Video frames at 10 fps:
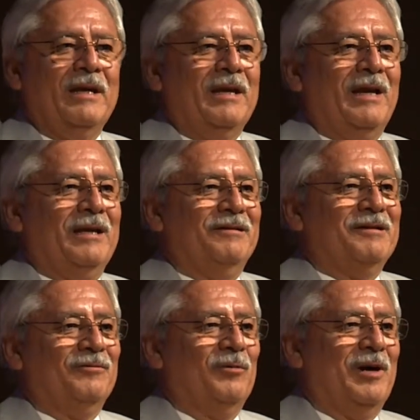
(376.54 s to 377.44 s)
And he
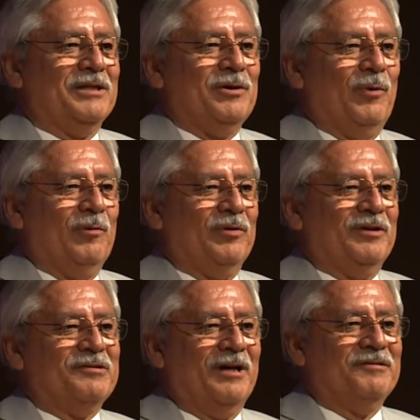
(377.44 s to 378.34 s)
says, Watch. And we were
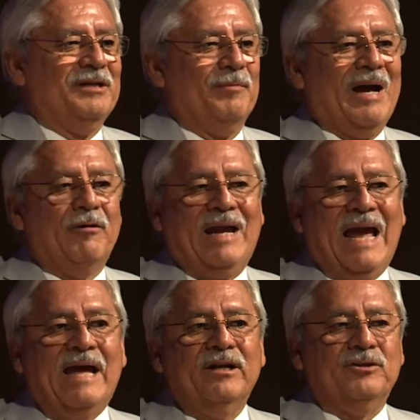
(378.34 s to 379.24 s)
discussing about
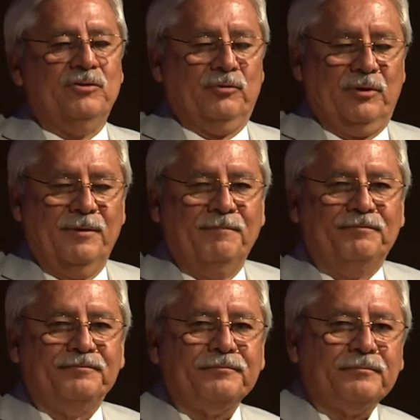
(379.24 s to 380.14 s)
attitude.
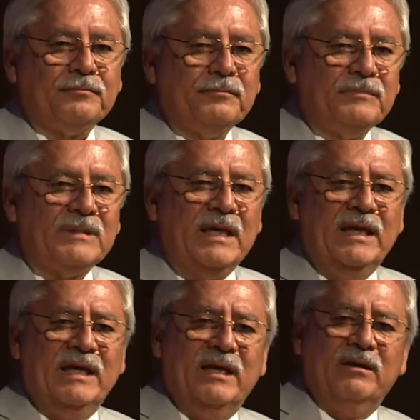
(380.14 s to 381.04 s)

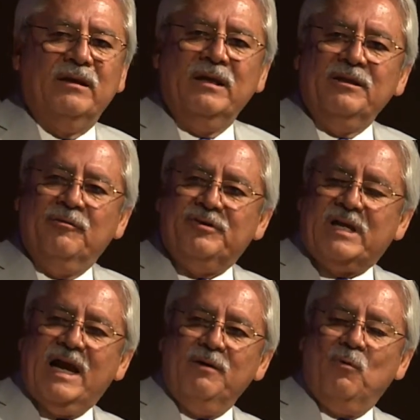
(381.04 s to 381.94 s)
And there was a
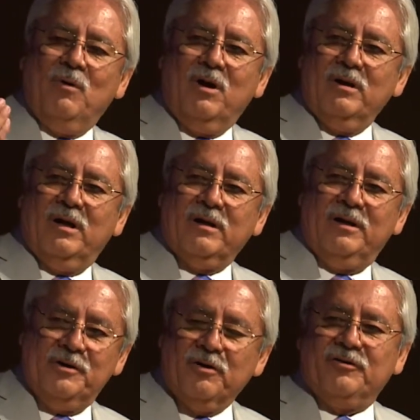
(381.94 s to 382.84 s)
guy, a
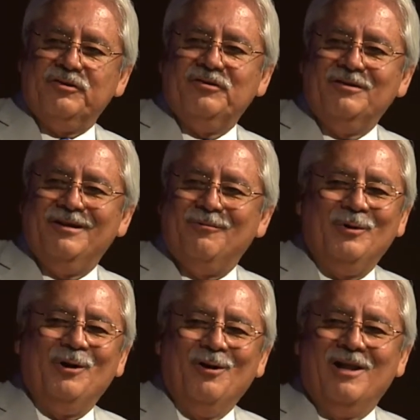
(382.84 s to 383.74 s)
nurse that
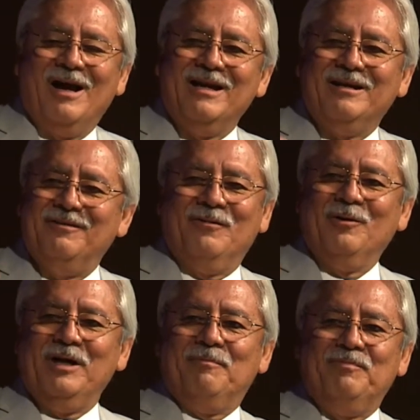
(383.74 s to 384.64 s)
we all like and
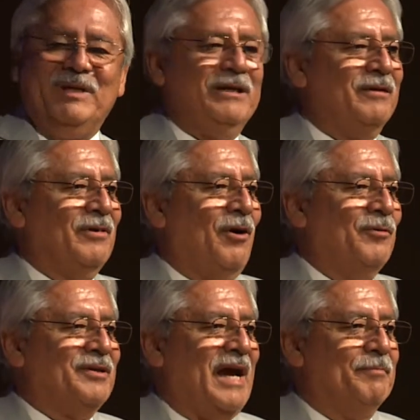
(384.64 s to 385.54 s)
very upbeat,
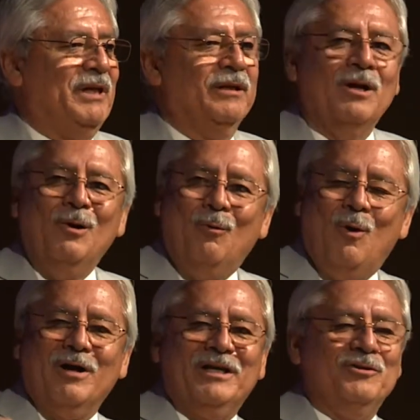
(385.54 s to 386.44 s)
always happy,
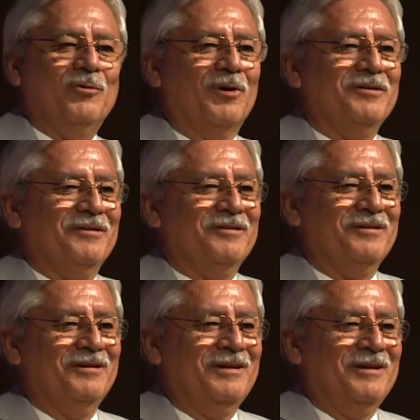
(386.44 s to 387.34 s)
walking towards us.
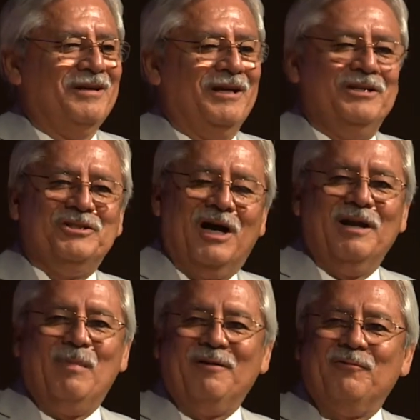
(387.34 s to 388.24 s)
And
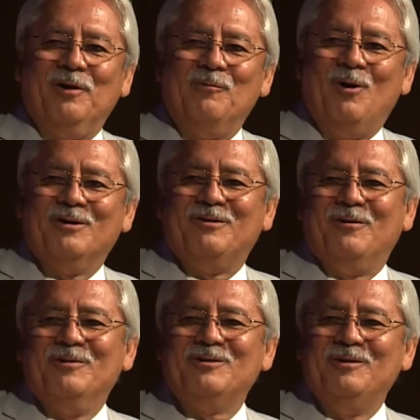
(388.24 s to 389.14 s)
John, my friend, walks
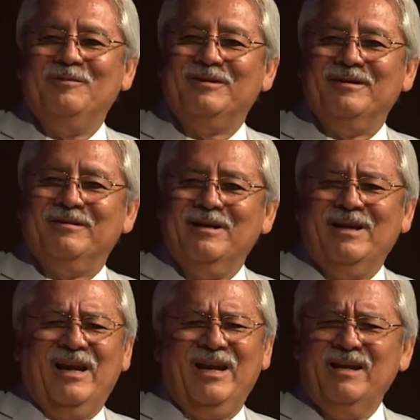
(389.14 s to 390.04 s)
over to him and says,
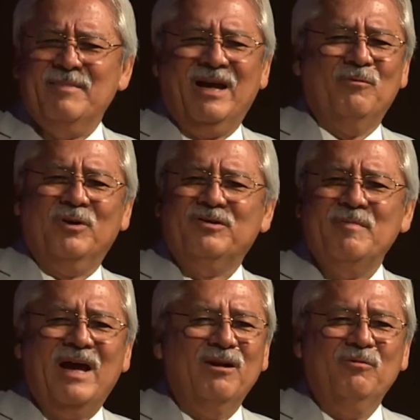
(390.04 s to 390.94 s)
Hey, man, what's the
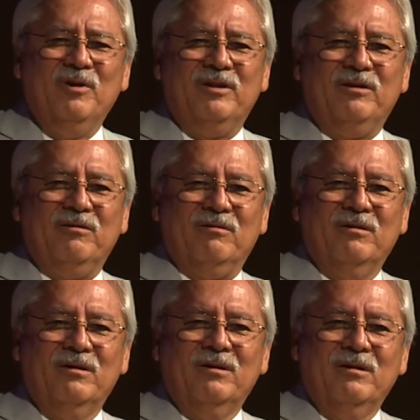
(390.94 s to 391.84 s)
matter with you?
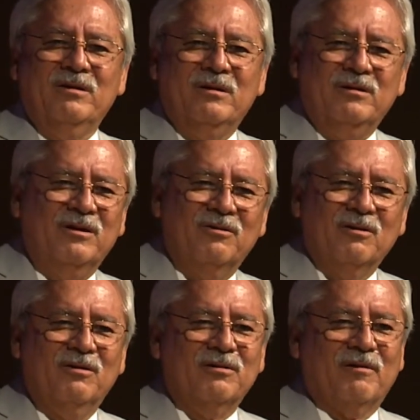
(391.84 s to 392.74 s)
You don't
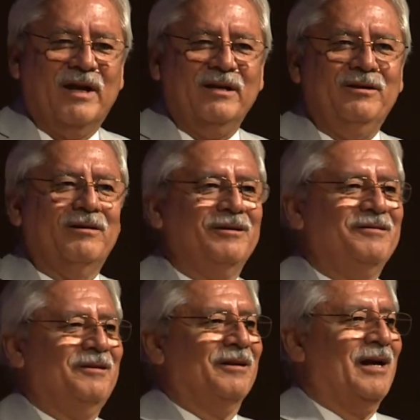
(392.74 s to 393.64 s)
look right. And you can
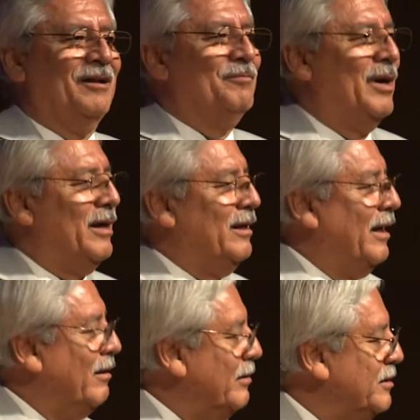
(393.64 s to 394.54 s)
see the guy's body
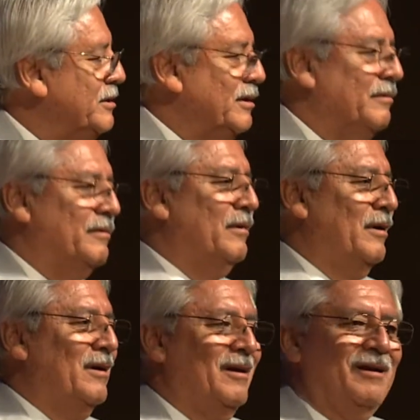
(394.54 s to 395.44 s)
language just,
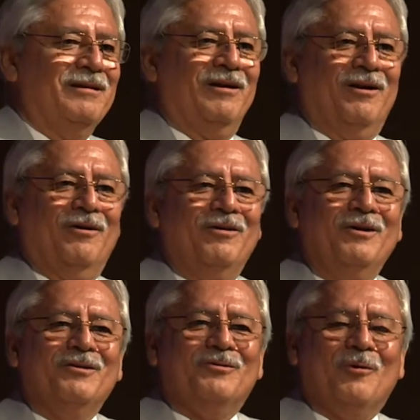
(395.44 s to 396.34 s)
you know.
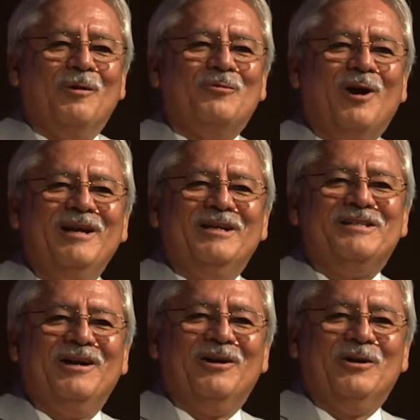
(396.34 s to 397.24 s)
So, what I'm trying to
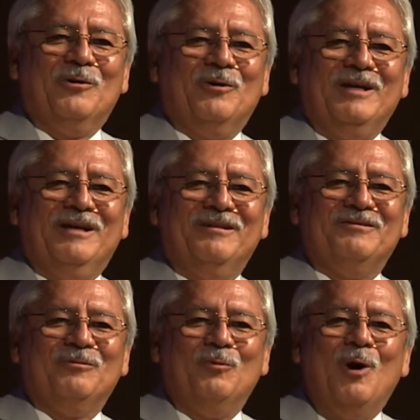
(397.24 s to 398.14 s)
tell you
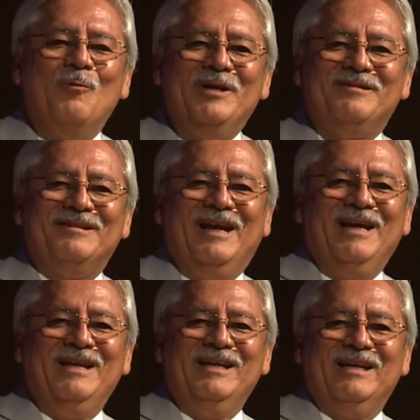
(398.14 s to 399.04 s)
is what we
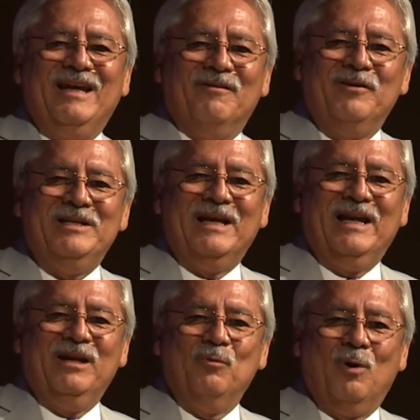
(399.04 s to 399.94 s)
say every
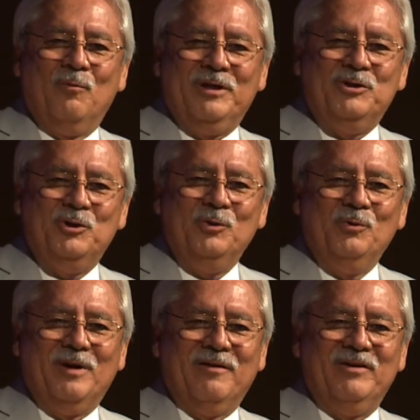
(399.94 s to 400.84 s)
day, what we
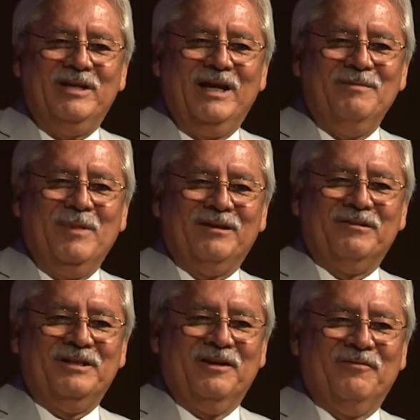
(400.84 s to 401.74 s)
do every day makes
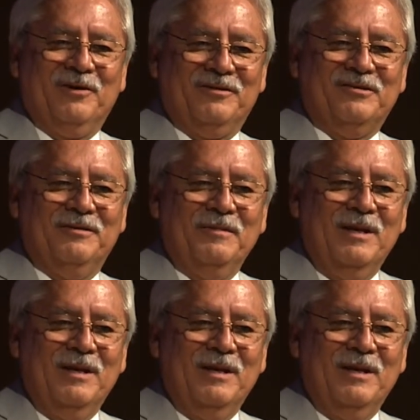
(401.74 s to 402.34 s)
a difference.